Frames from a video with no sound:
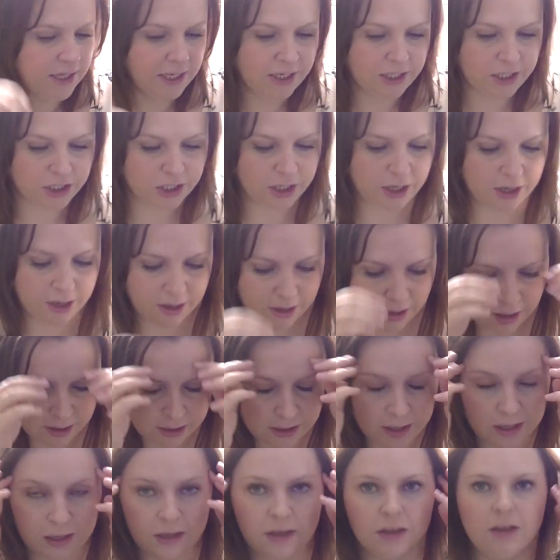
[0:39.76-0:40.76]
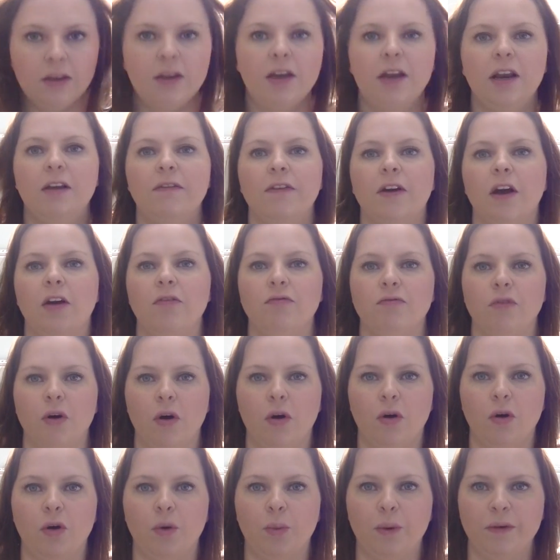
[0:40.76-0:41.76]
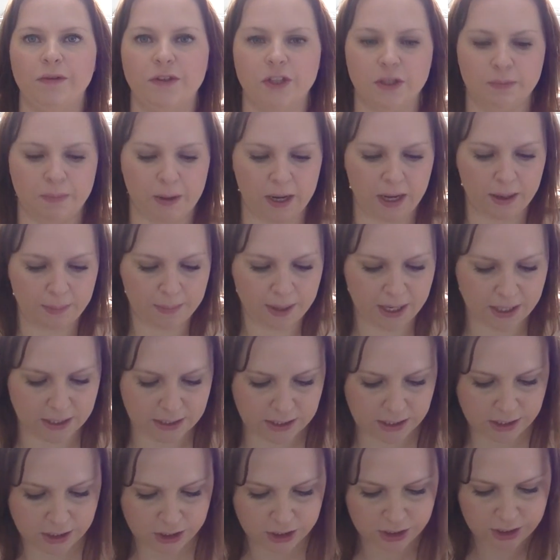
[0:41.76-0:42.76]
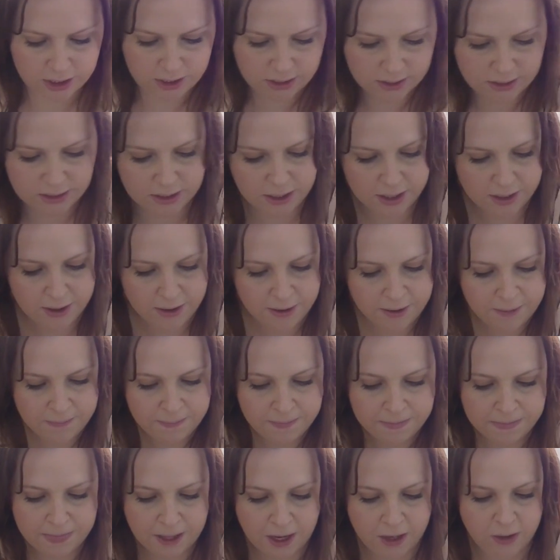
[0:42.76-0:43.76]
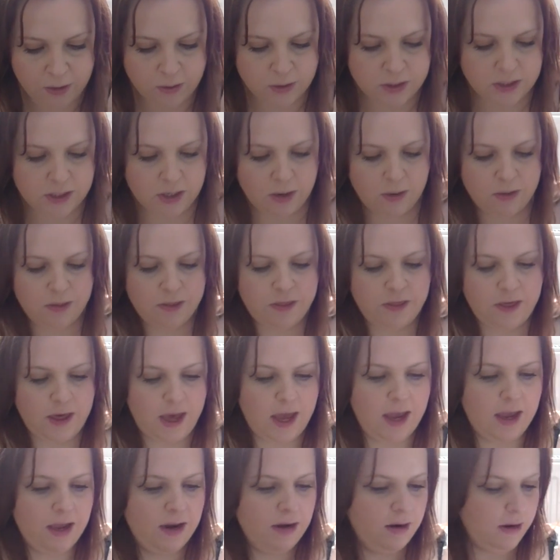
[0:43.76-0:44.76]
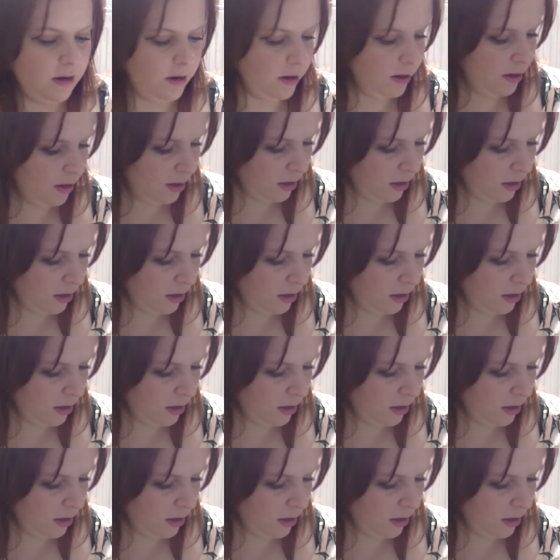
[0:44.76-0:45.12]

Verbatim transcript: t-shirt. I think you can never go wrong with just plain black t-shirts. I also then